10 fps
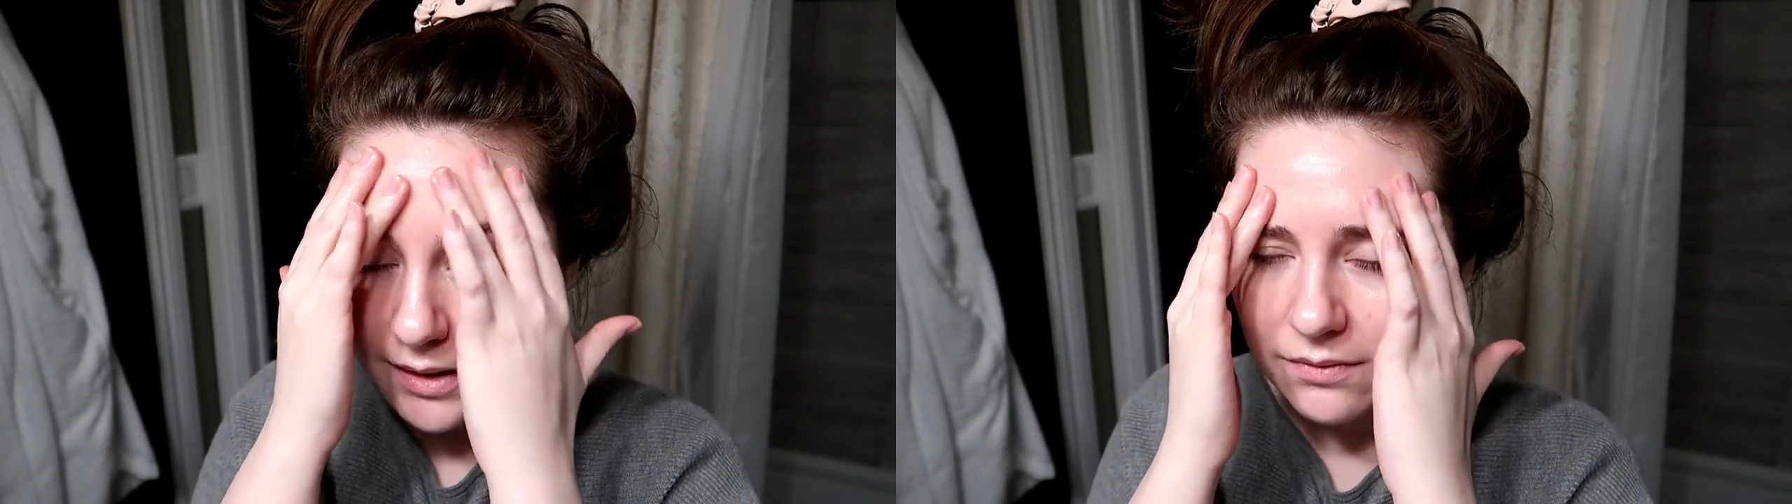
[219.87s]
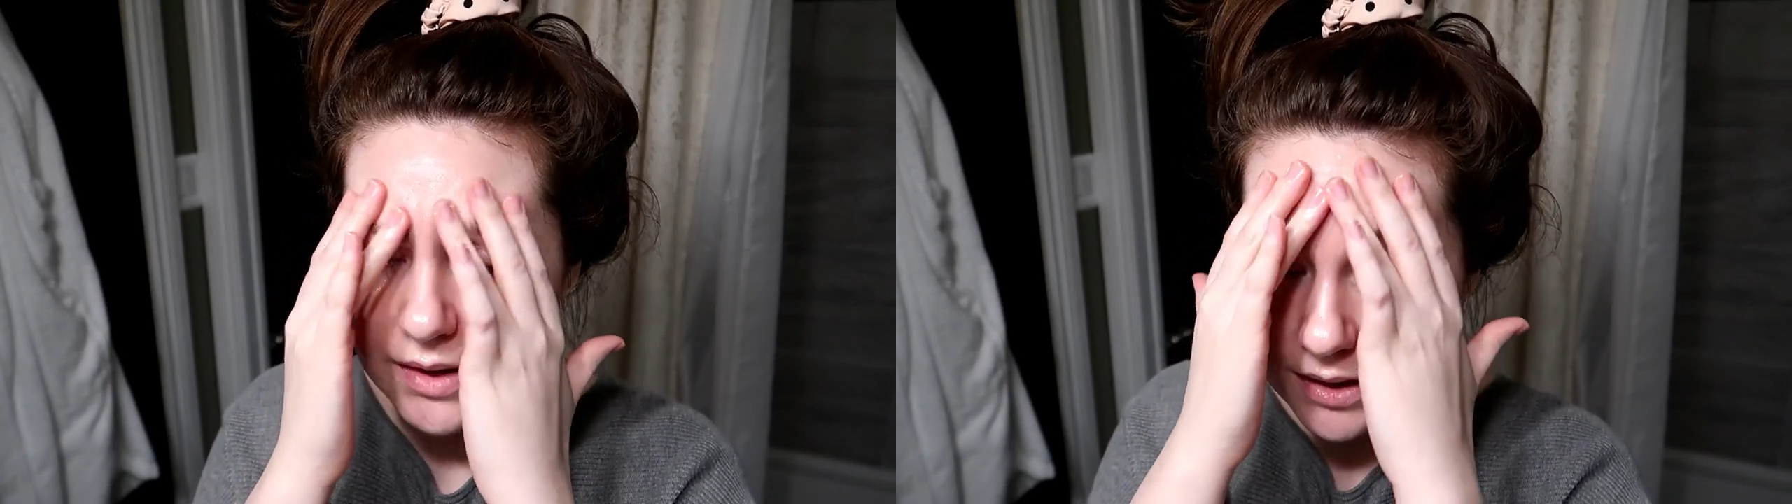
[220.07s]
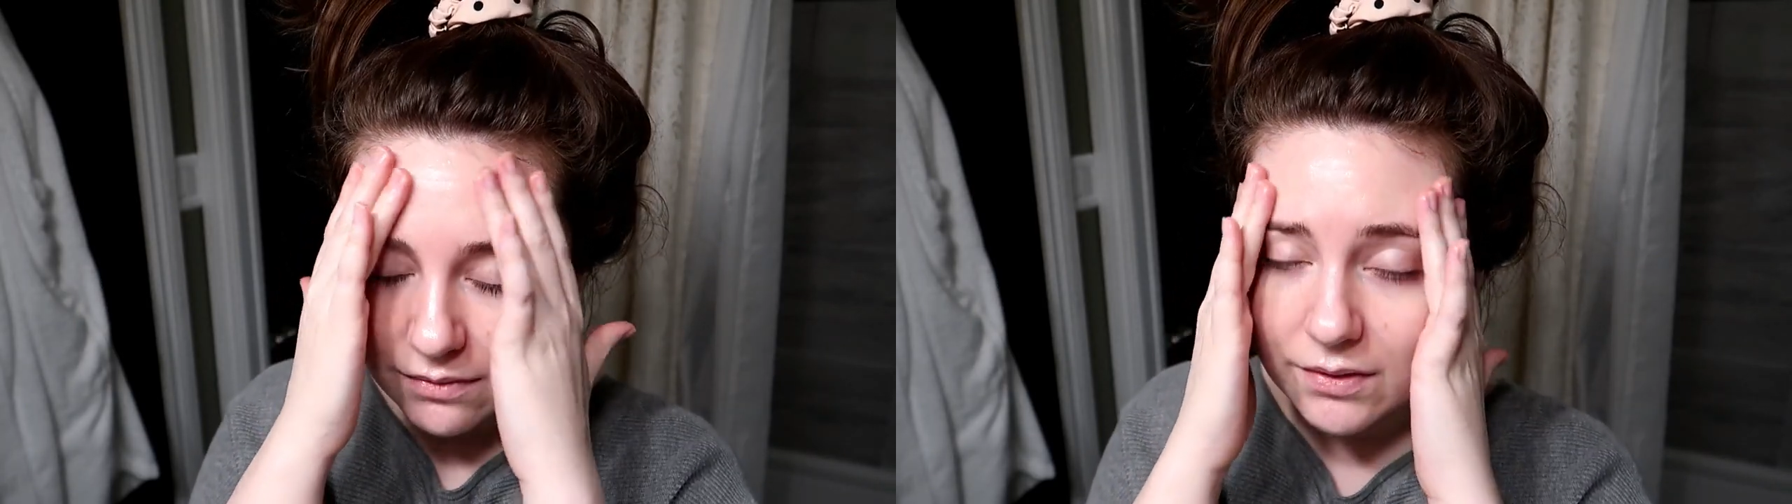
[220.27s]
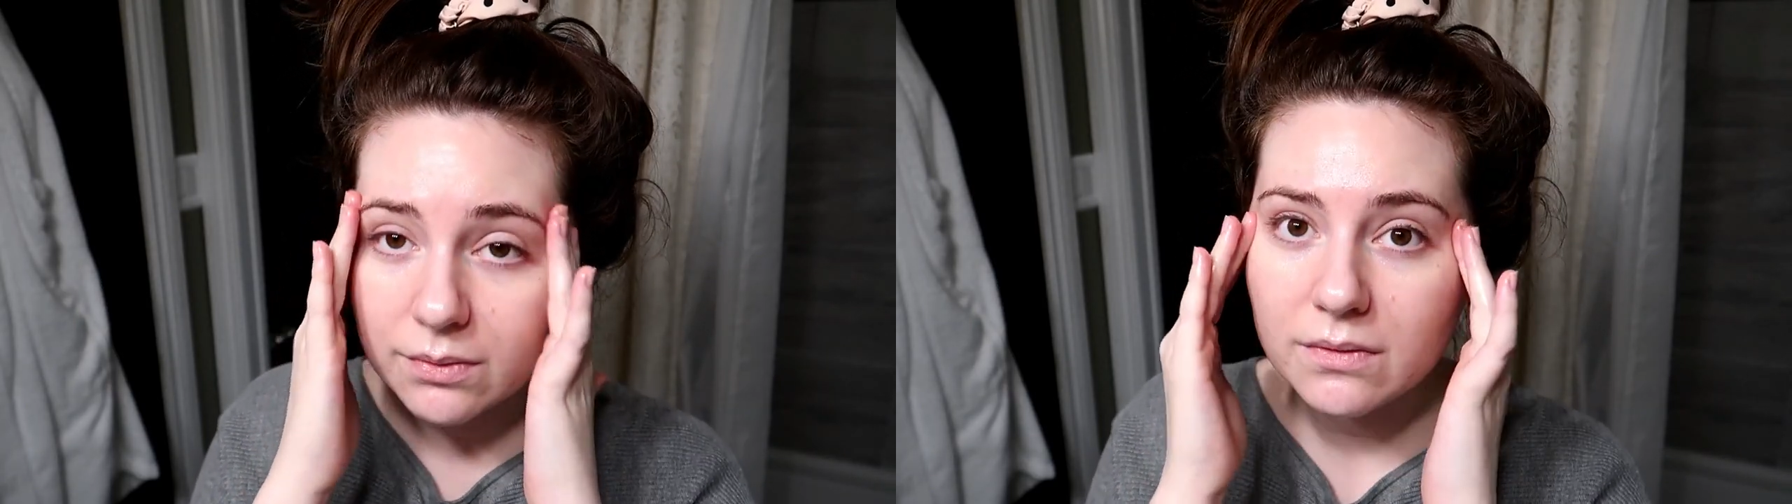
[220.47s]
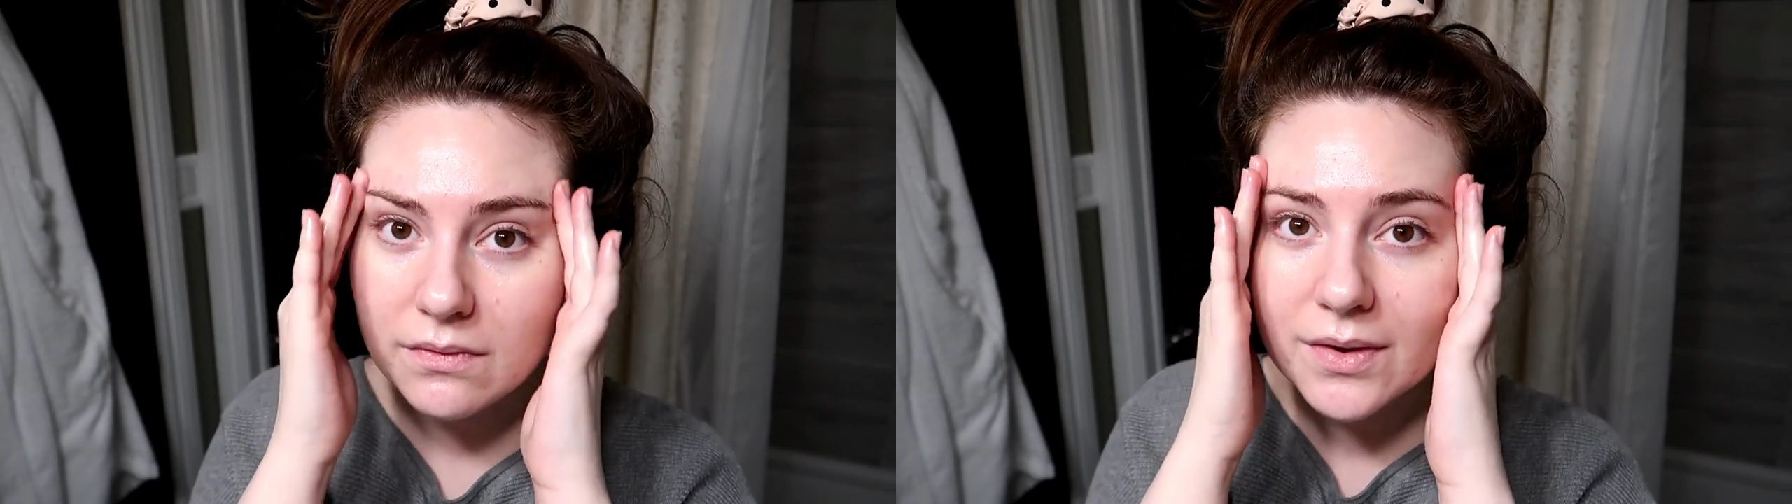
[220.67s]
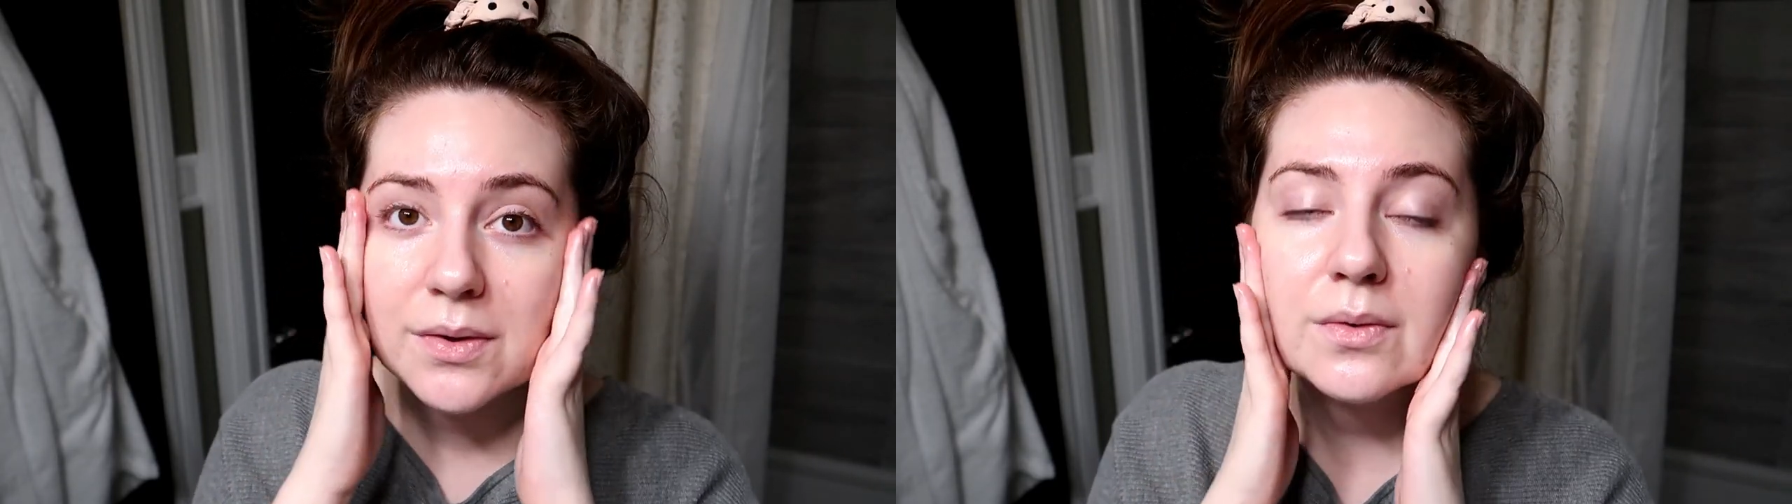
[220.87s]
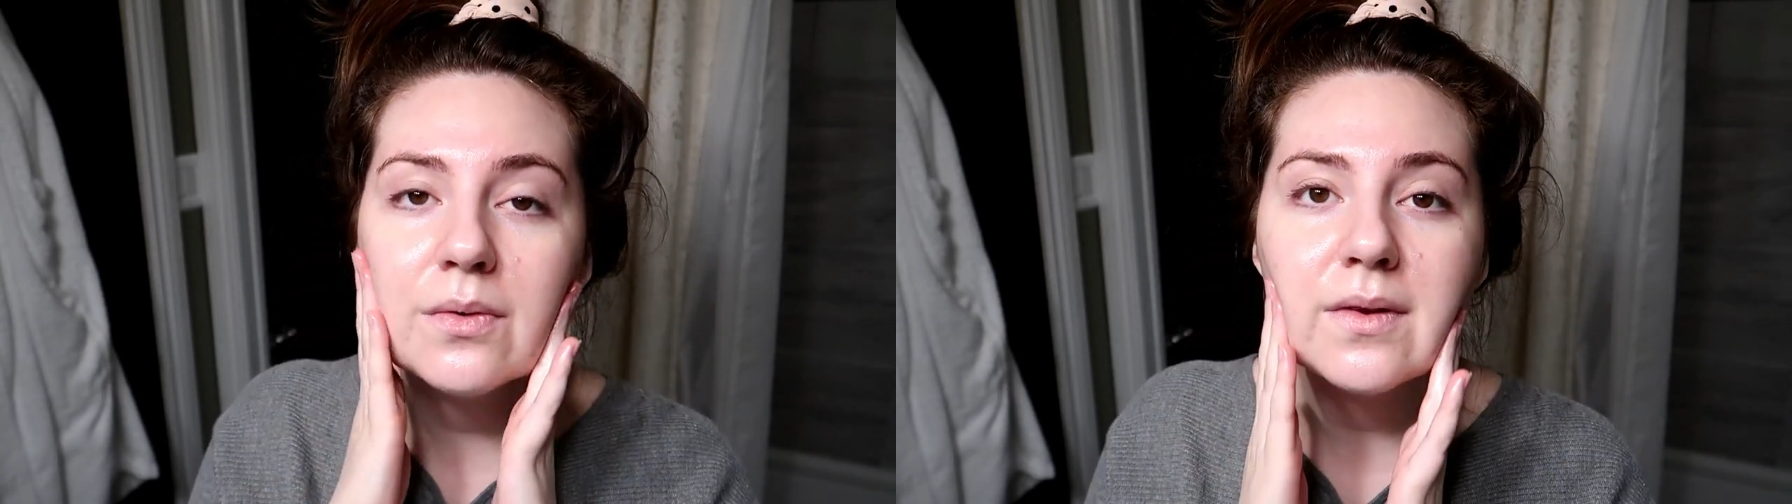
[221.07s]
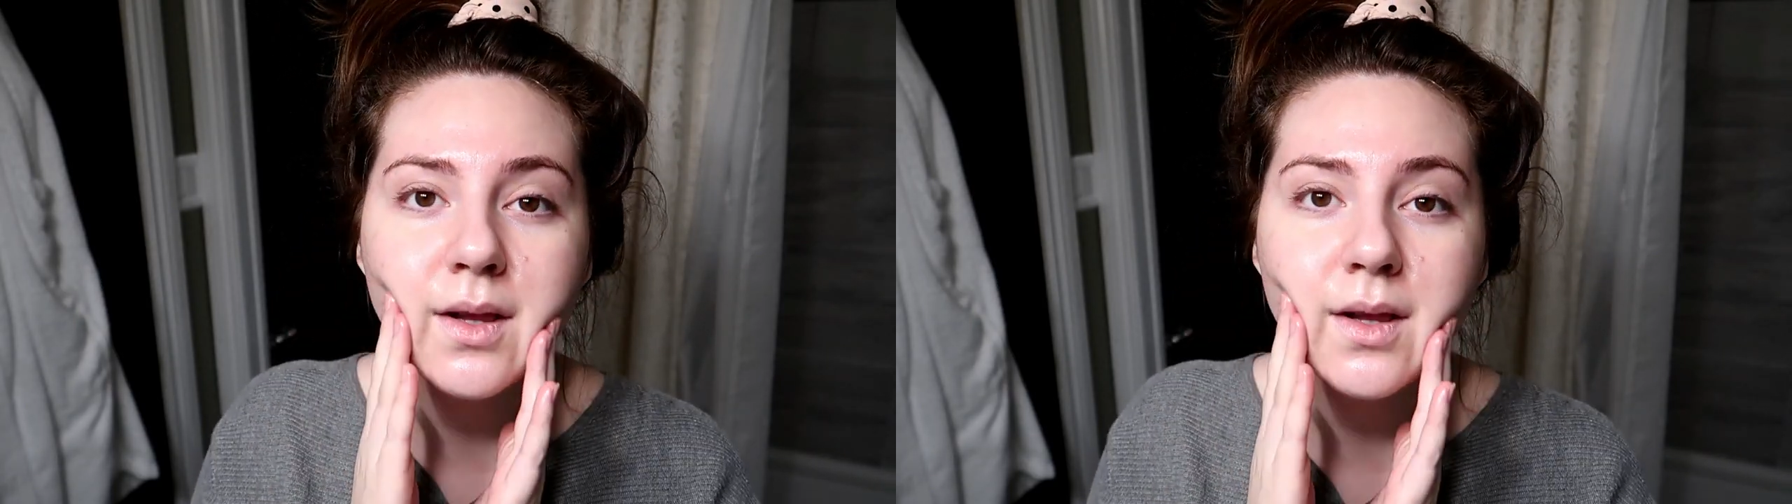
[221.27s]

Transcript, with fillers: and reading a few reviews,